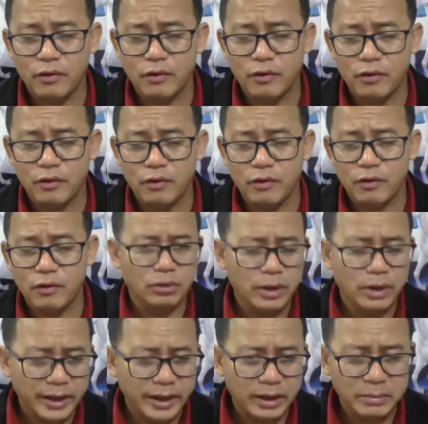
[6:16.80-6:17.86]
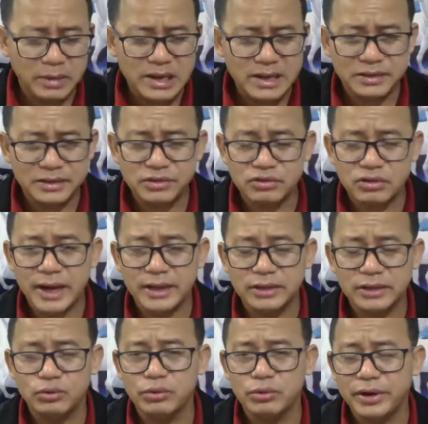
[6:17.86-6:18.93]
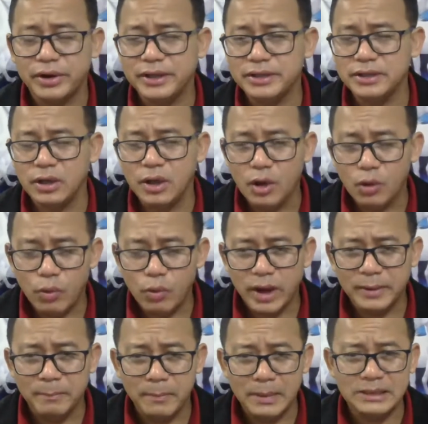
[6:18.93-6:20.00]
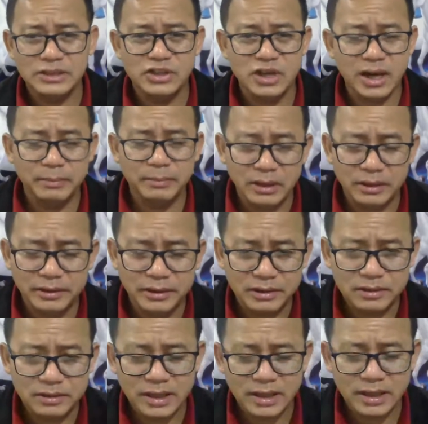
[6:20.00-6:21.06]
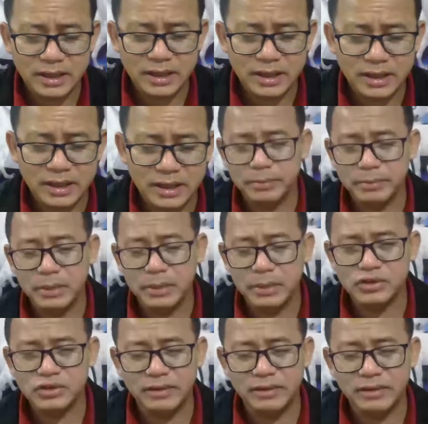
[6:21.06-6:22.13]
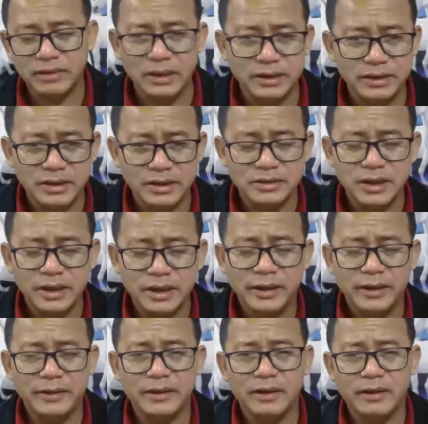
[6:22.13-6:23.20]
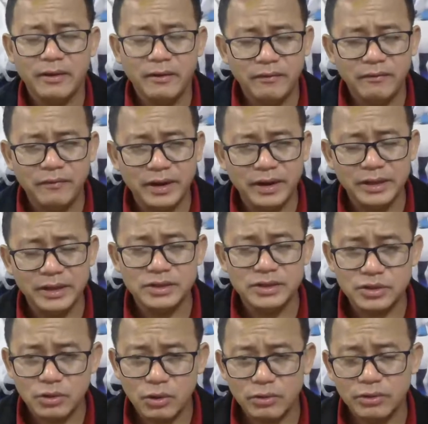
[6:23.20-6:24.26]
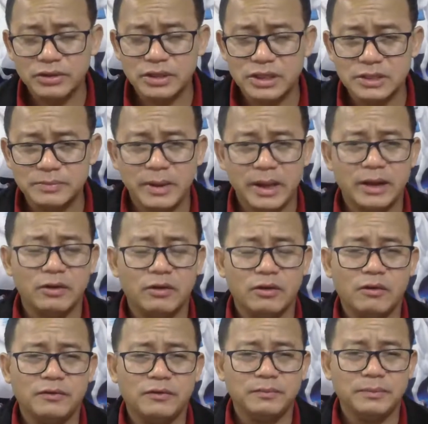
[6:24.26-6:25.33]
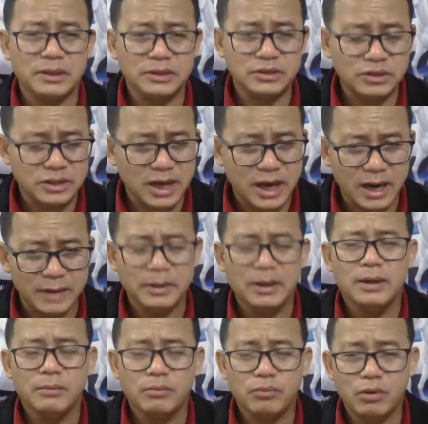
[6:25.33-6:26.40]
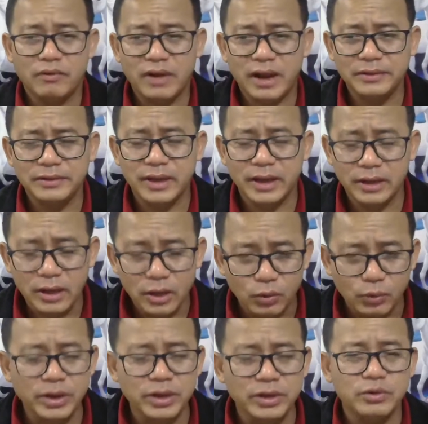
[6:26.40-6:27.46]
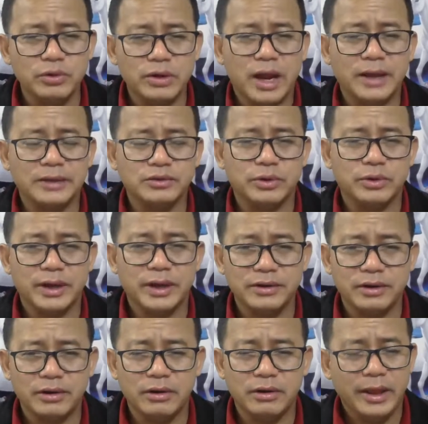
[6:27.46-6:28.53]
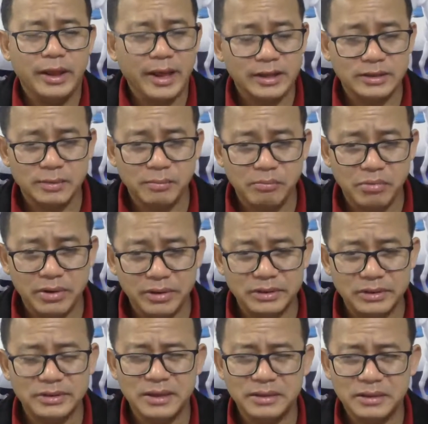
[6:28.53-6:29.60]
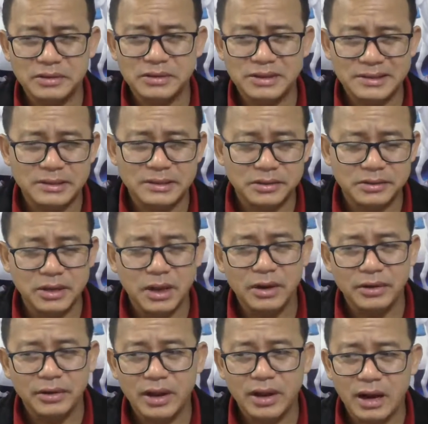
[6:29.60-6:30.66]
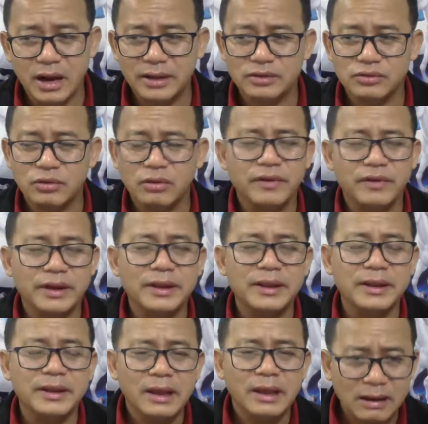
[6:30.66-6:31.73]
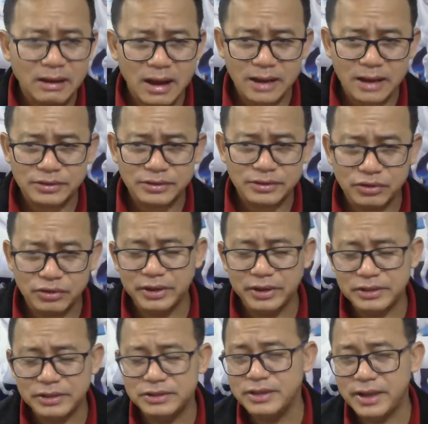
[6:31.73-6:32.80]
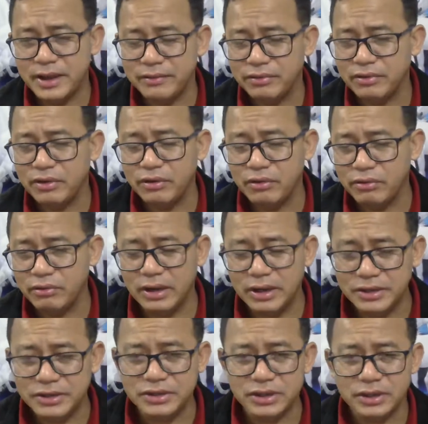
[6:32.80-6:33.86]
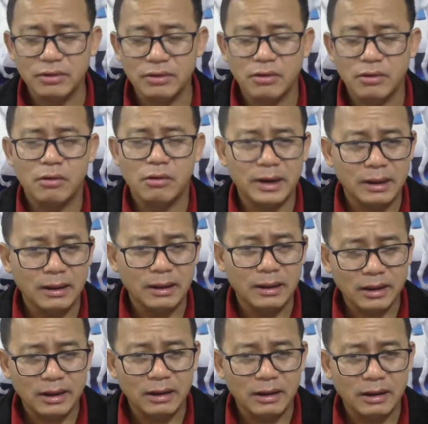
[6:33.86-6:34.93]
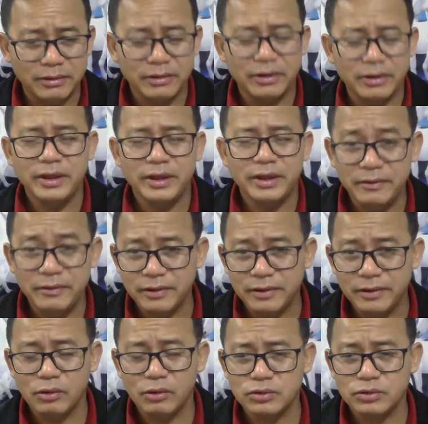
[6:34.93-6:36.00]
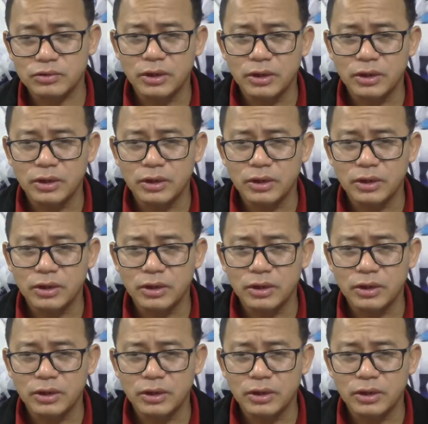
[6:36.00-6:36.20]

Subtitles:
So admin is trying to create a one multi-millionaires and the one multi-billionaires in a very short span of the time, provided we unite together as a brothers and the sisters, regardless of any caste, creed, gender, religion, or the color even also.